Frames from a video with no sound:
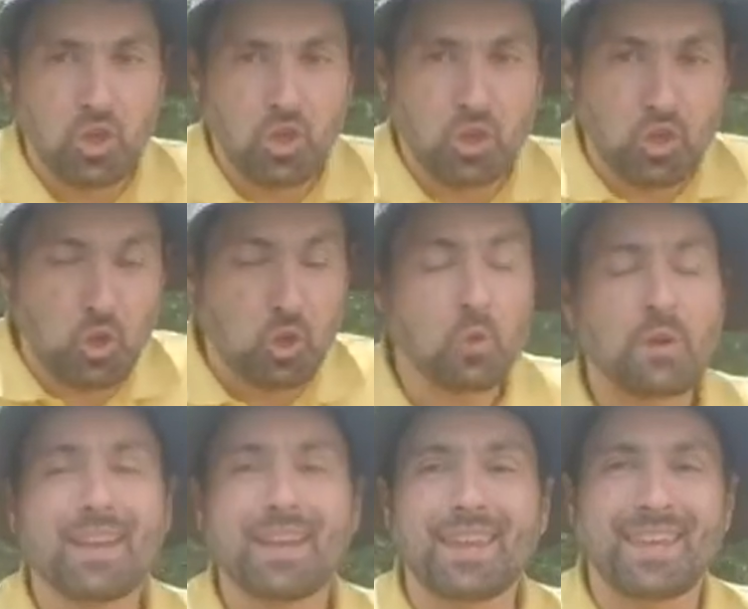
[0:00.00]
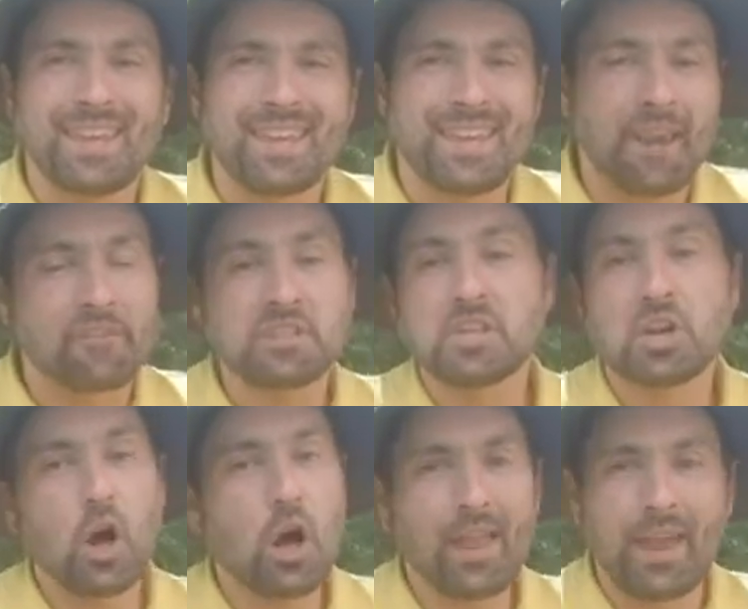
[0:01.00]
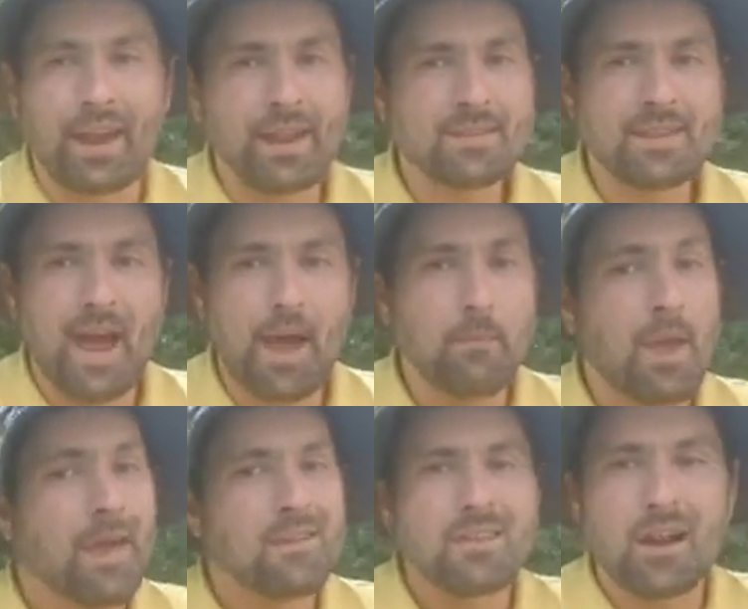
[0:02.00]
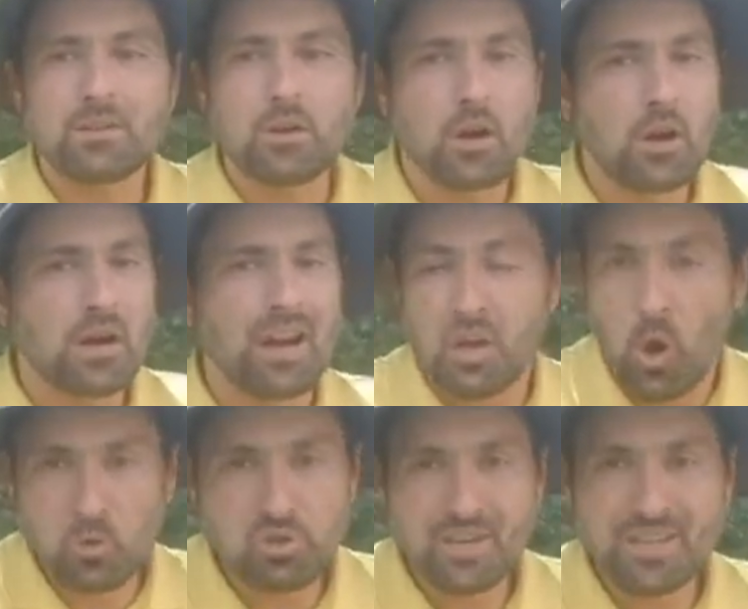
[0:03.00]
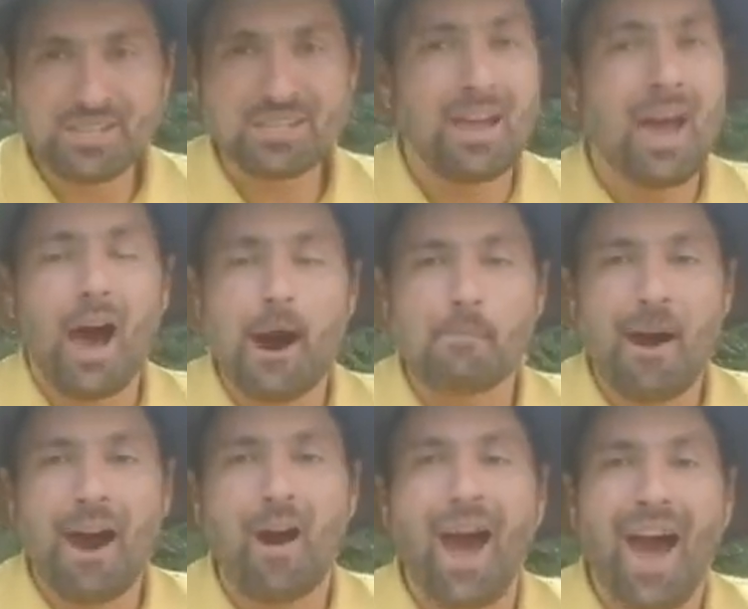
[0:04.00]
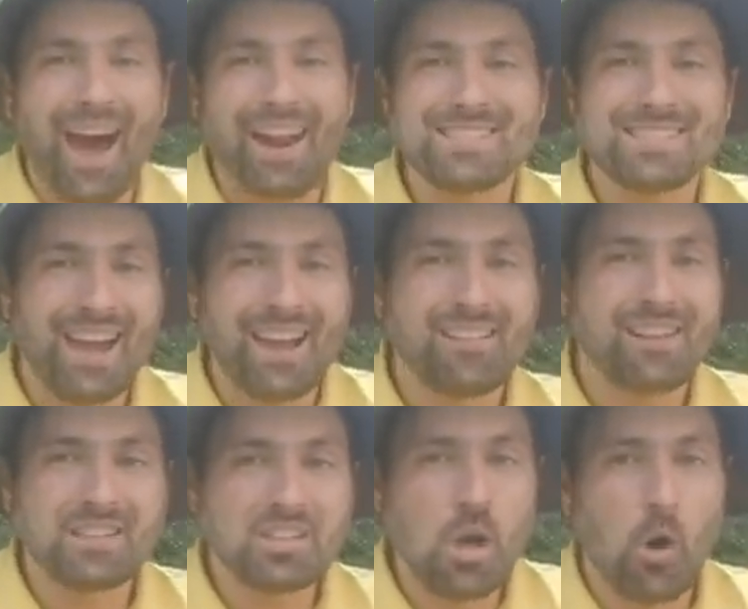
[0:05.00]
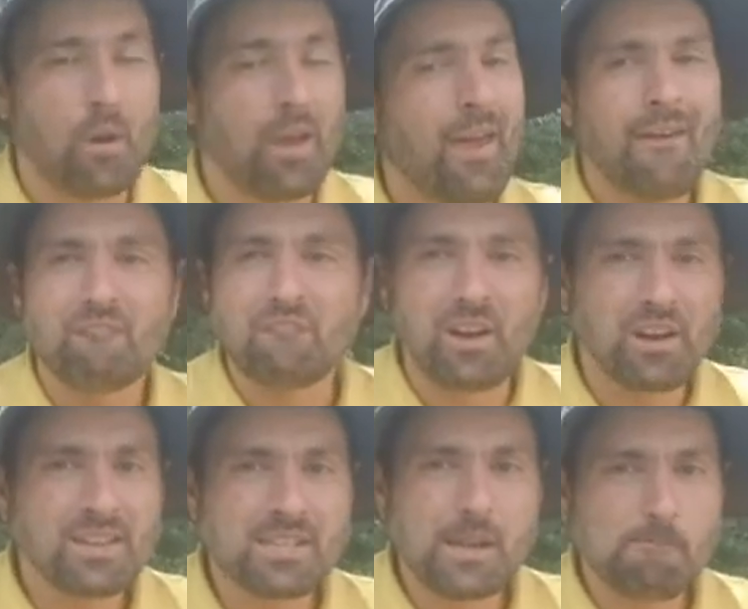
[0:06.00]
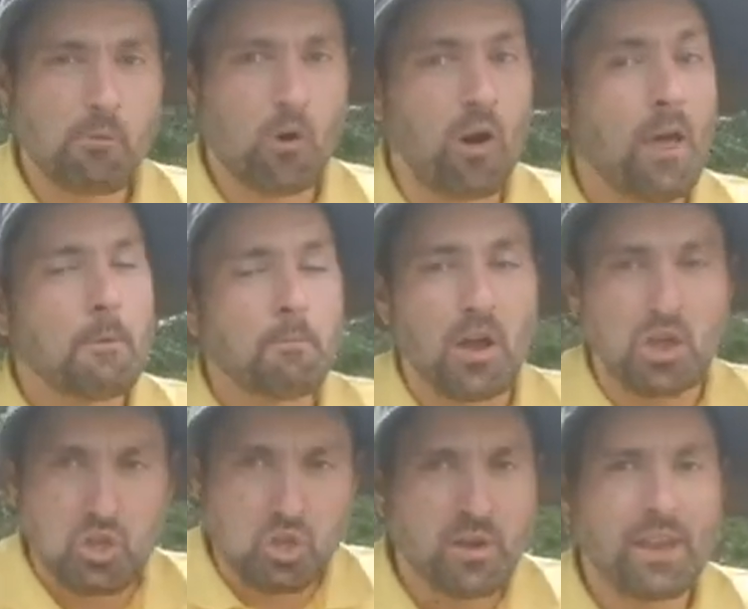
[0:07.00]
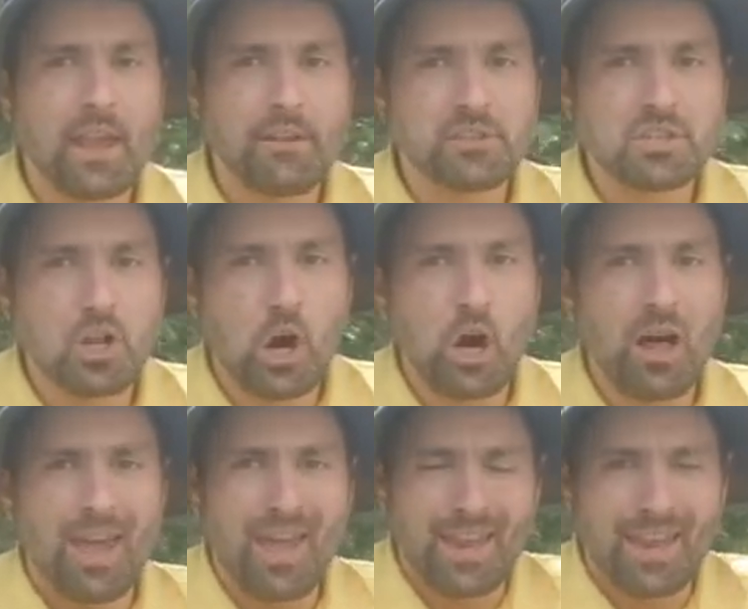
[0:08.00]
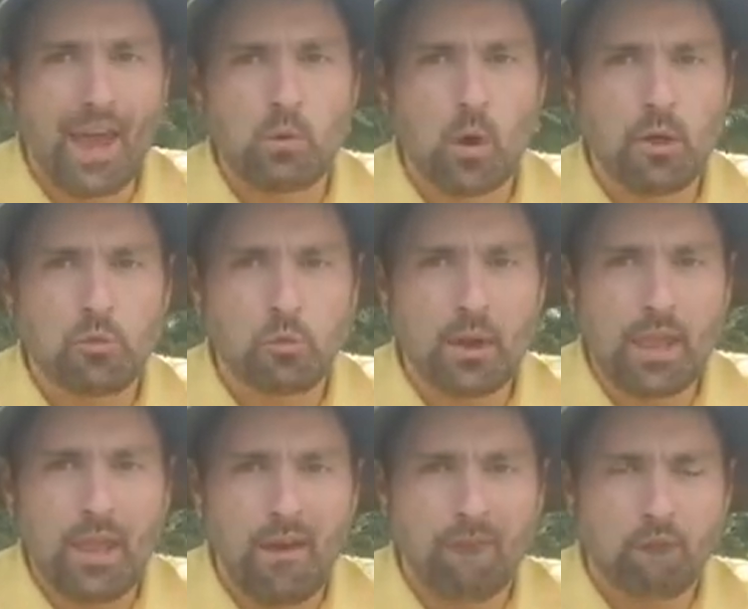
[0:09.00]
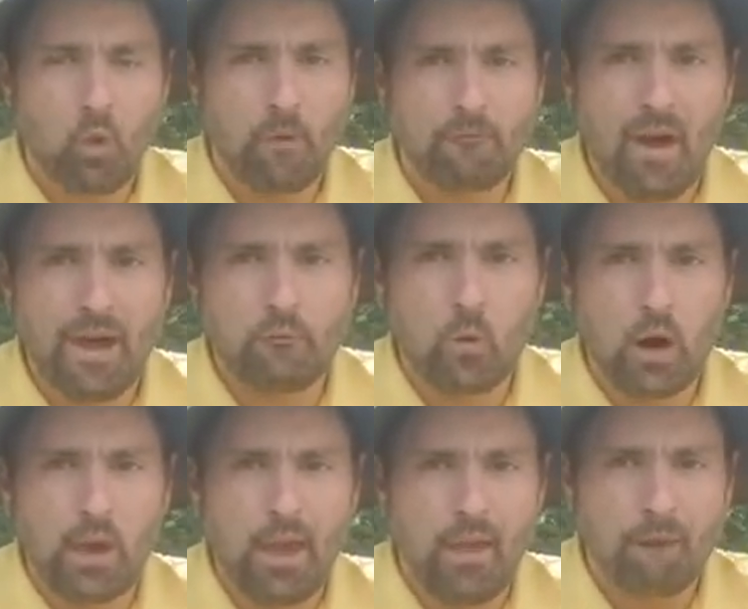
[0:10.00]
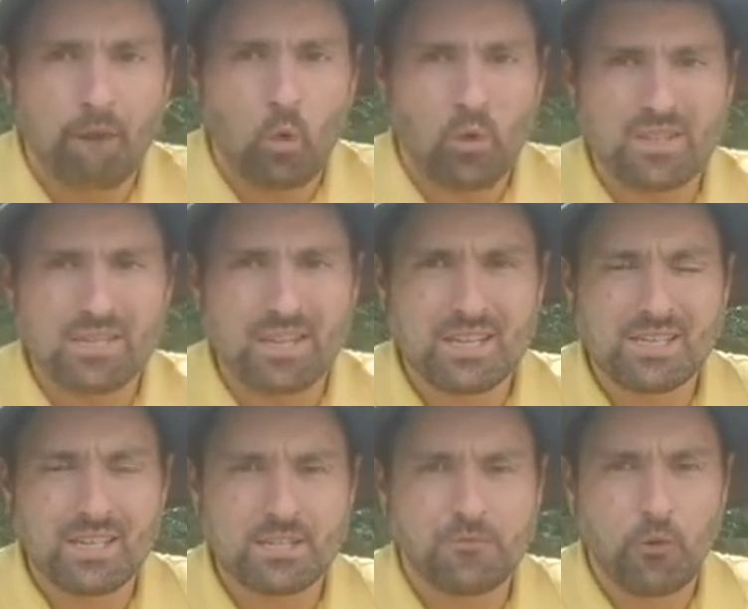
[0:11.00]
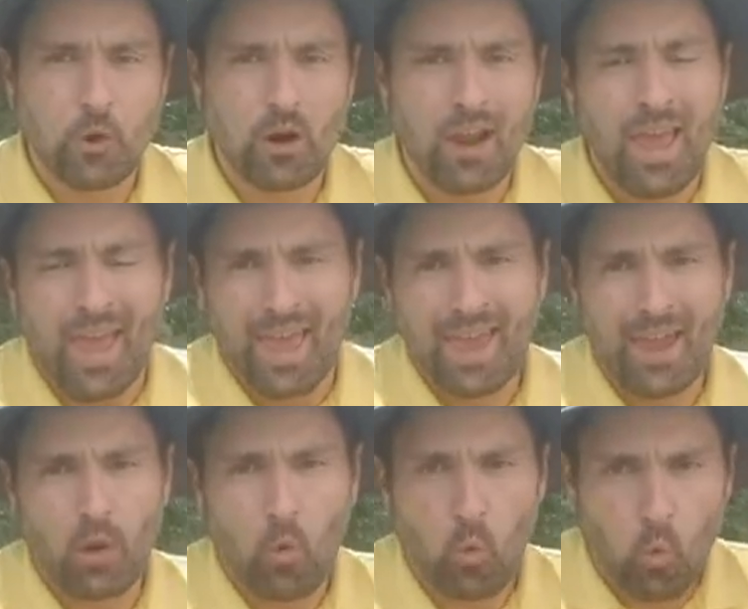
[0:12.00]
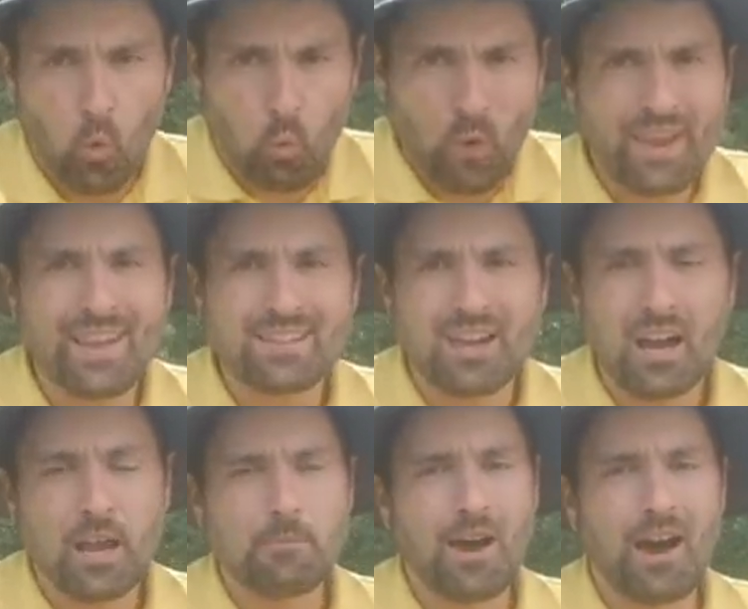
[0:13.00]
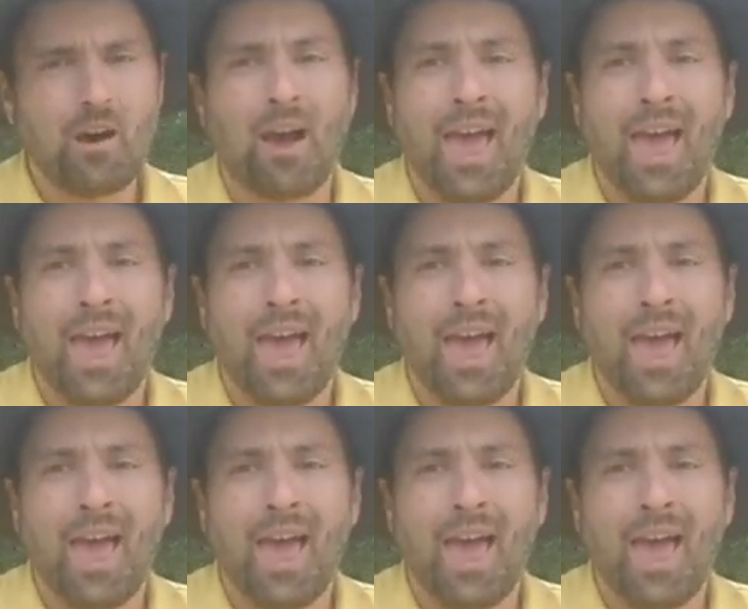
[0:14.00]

you can give us a call anytime. Talk to our coaches about how to cycle and soak. Very simple, but you can give us a call, 913-451-4664, and we can talk about